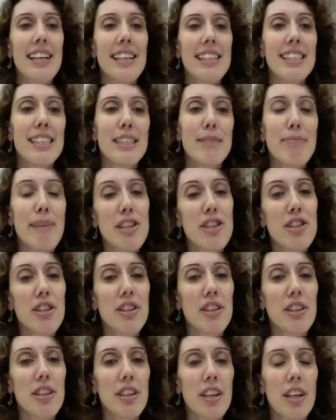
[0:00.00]

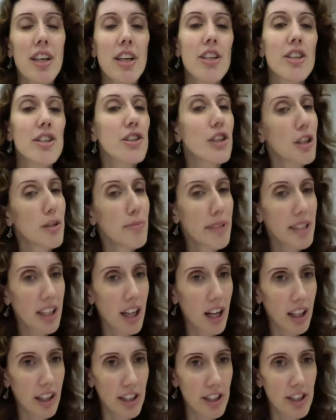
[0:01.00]
special
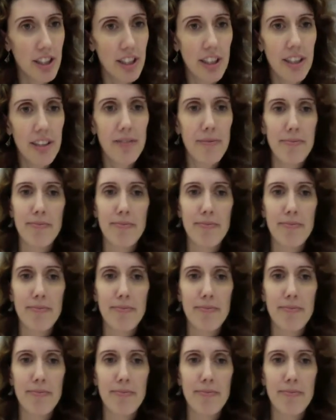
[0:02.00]
terminology.